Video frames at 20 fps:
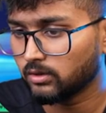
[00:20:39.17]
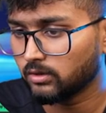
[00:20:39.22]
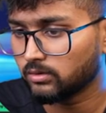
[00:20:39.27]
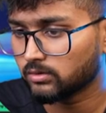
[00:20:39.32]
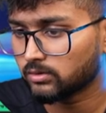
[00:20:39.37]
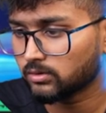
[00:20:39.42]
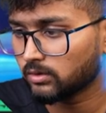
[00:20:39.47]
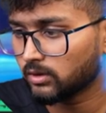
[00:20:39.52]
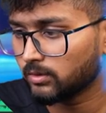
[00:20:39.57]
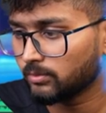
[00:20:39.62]

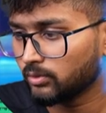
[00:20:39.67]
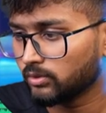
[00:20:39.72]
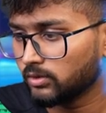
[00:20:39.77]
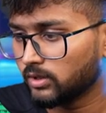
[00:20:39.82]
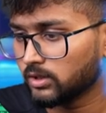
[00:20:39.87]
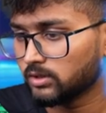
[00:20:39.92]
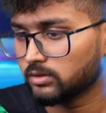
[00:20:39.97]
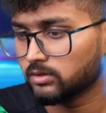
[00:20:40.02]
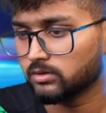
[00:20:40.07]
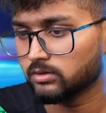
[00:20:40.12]
also remove
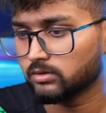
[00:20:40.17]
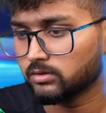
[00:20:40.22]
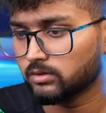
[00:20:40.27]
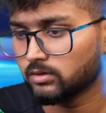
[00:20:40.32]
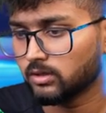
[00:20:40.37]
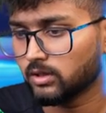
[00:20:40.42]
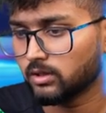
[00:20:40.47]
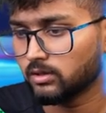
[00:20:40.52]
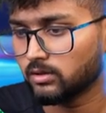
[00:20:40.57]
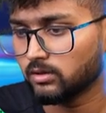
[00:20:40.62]
this.
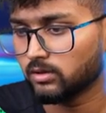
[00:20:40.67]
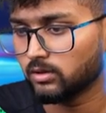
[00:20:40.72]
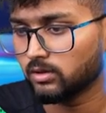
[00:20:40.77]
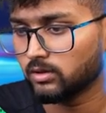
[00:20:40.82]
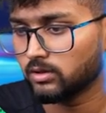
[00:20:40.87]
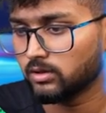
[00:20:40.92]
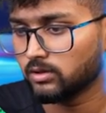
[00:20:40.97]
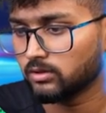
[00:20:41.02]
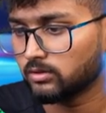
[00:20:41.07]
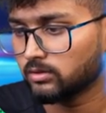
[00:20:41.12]
No,
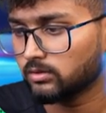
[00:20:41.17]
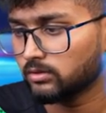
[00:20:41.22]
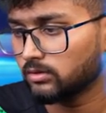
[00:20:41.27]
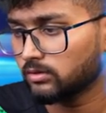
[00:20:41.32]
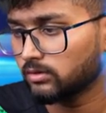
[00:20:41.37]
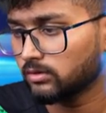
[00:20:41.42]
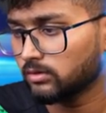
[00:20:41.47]
not this.